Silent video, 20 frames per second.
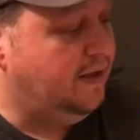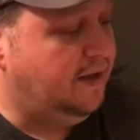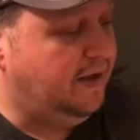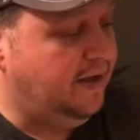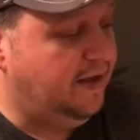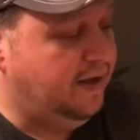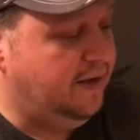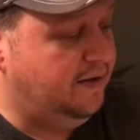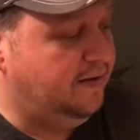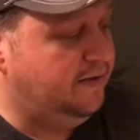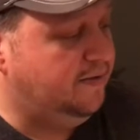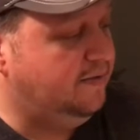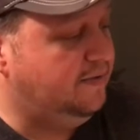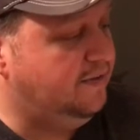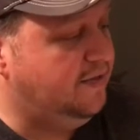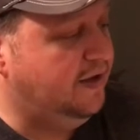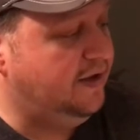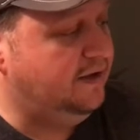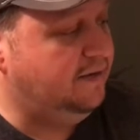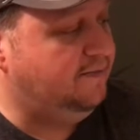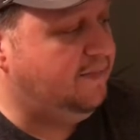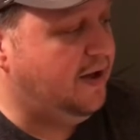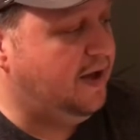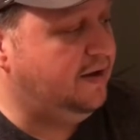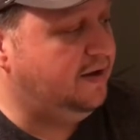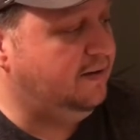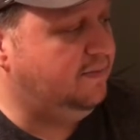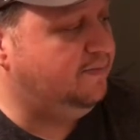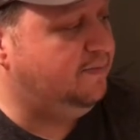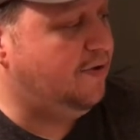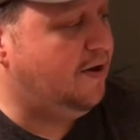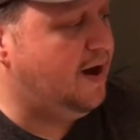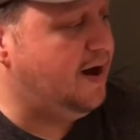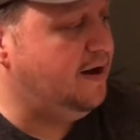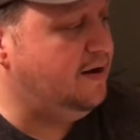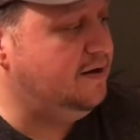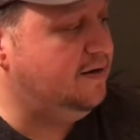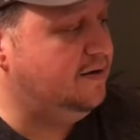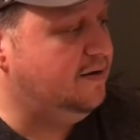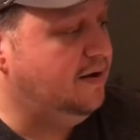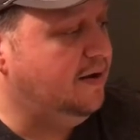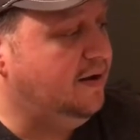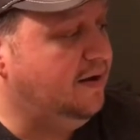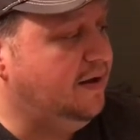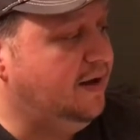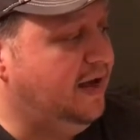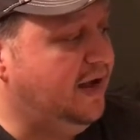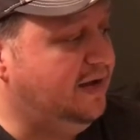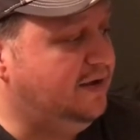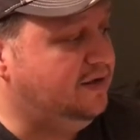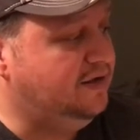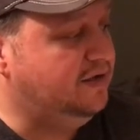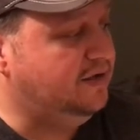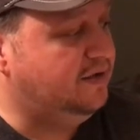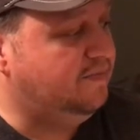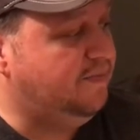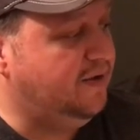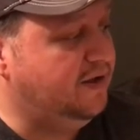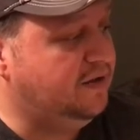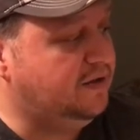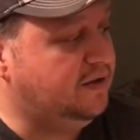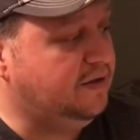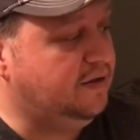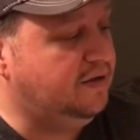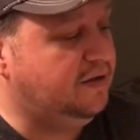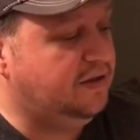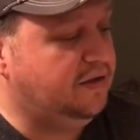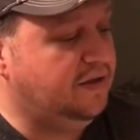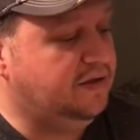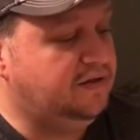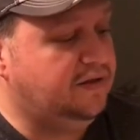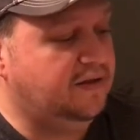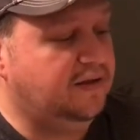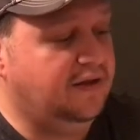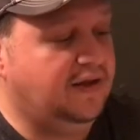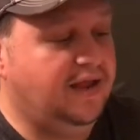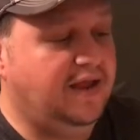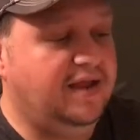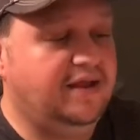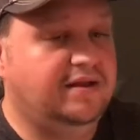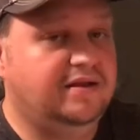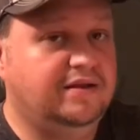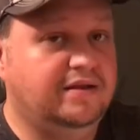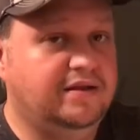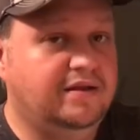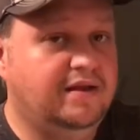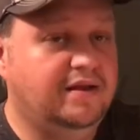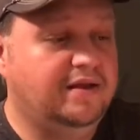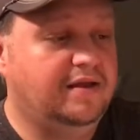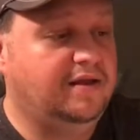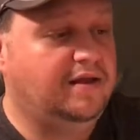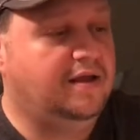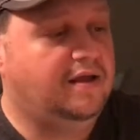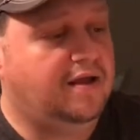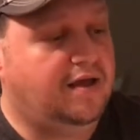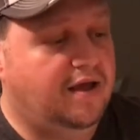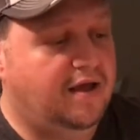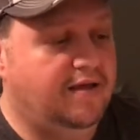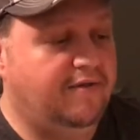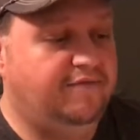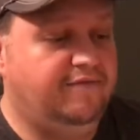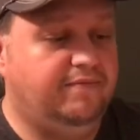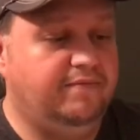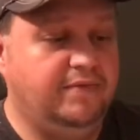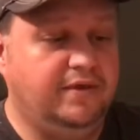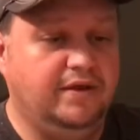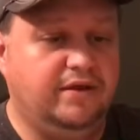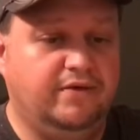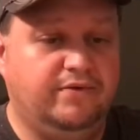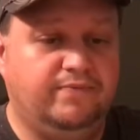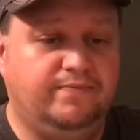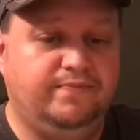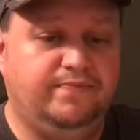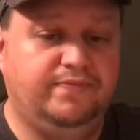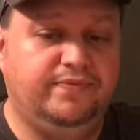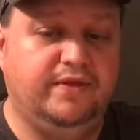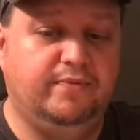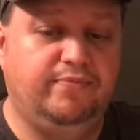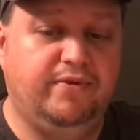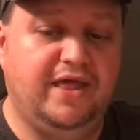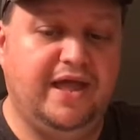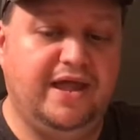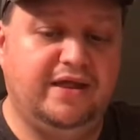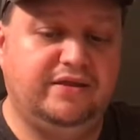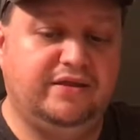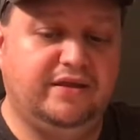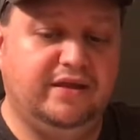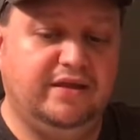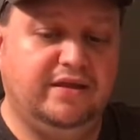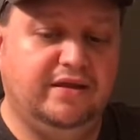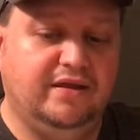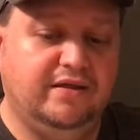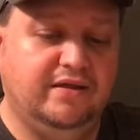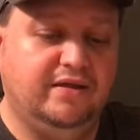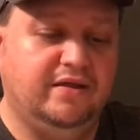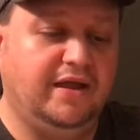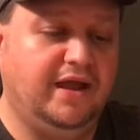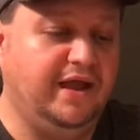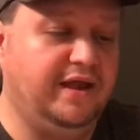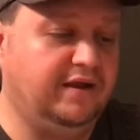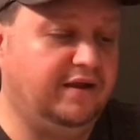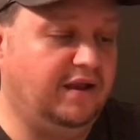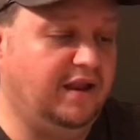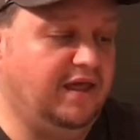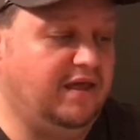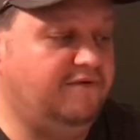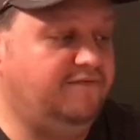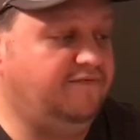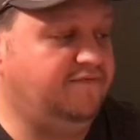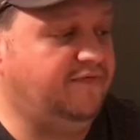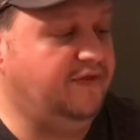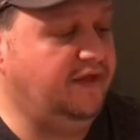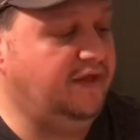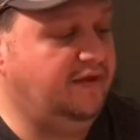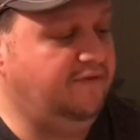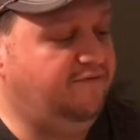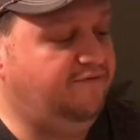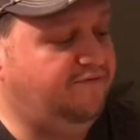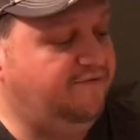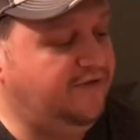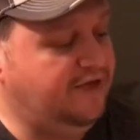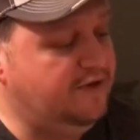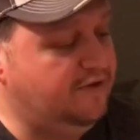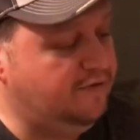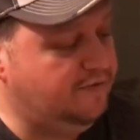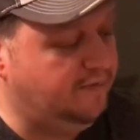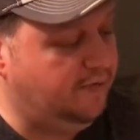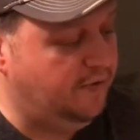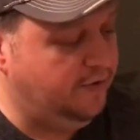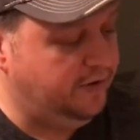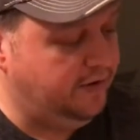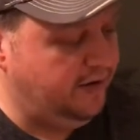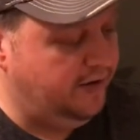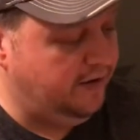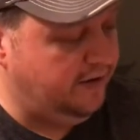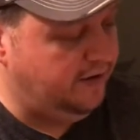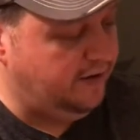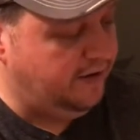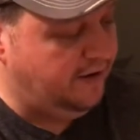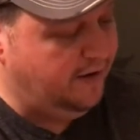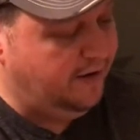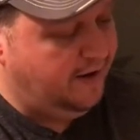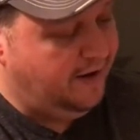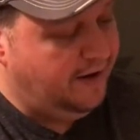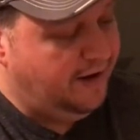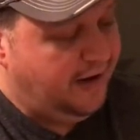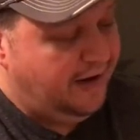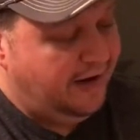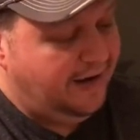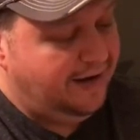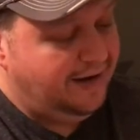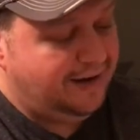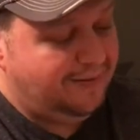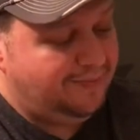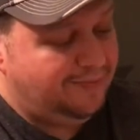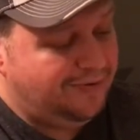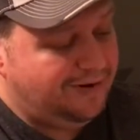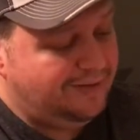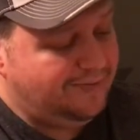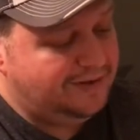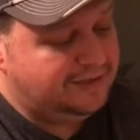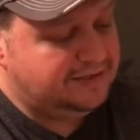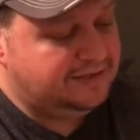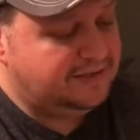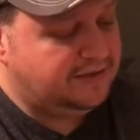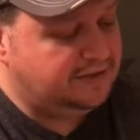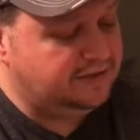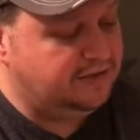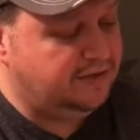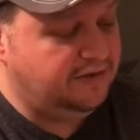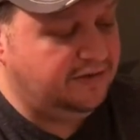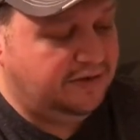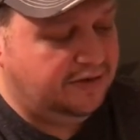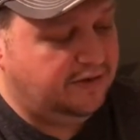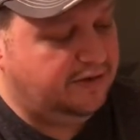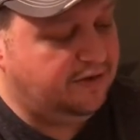that had bought it prior had just basically slit the end of the plastic and left the film on here. And it pretty much tells you,